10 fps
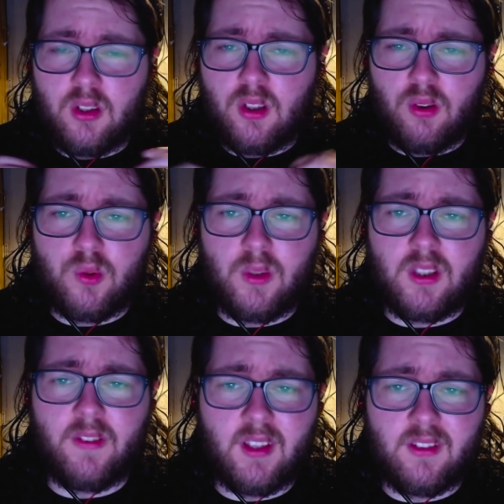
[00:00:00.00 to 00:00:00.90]
Don't
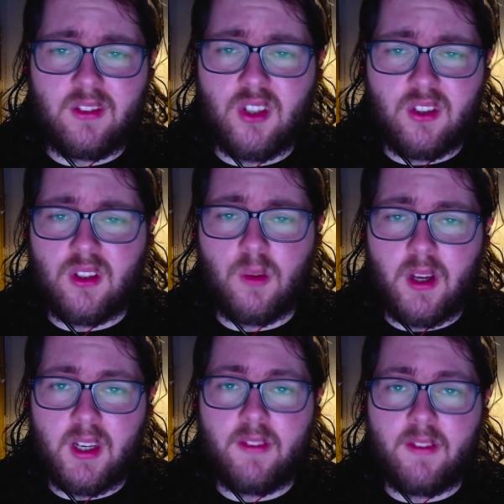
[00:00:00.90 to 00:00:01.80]
switch things just to
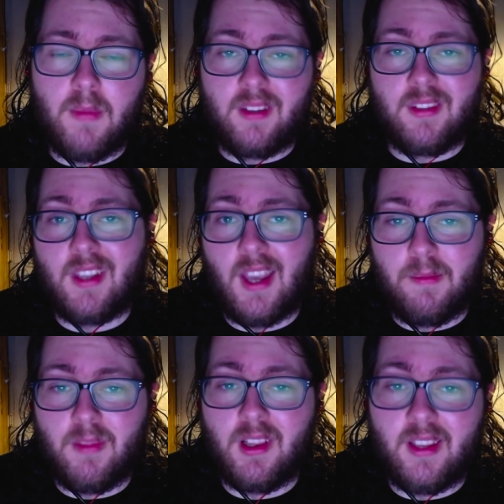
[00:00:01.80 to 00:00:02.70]
win if it makes the
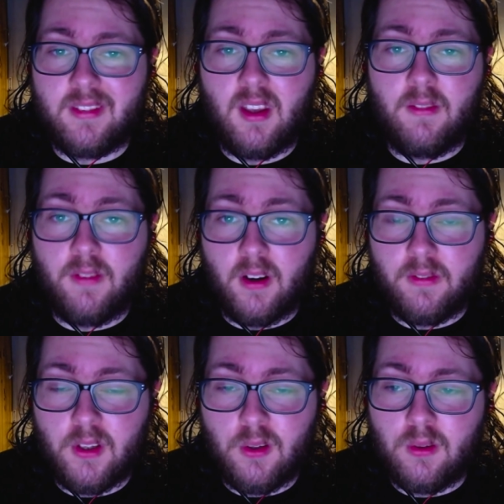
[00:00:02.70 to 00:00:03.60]
game less fun
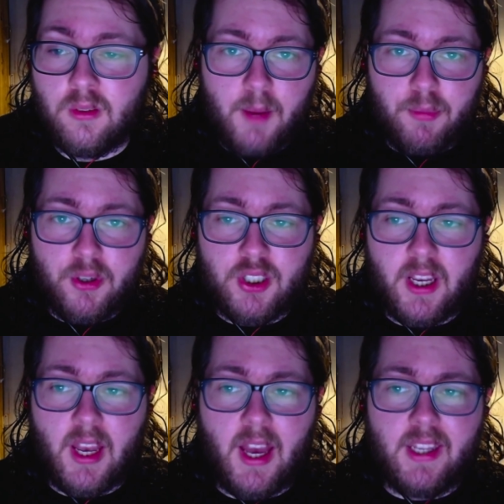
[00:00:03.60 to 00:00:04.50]
for you. I
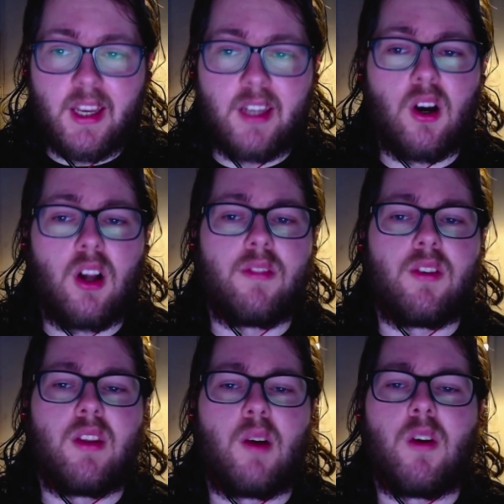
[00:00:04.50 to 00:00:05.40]
appreciate any and all of
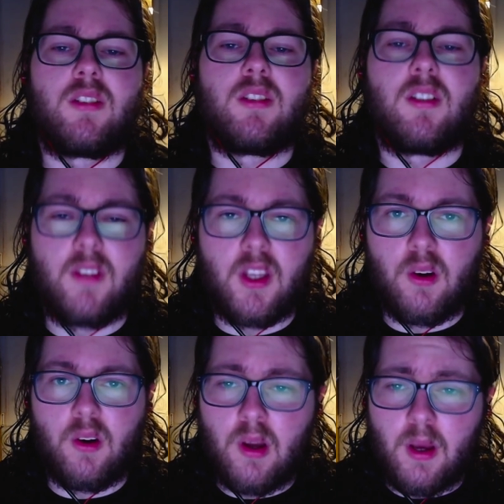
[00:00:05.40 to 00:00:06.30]
you that watched this
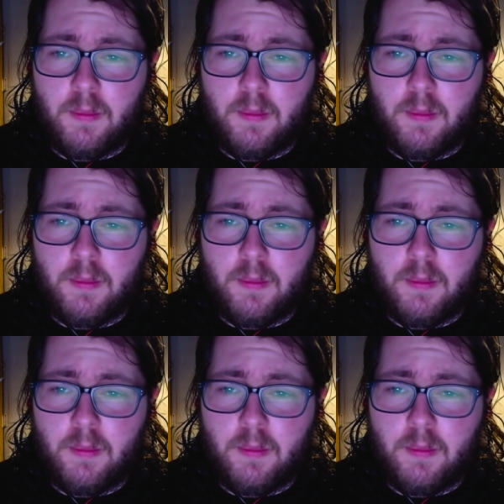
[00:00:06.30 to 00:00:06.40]
video.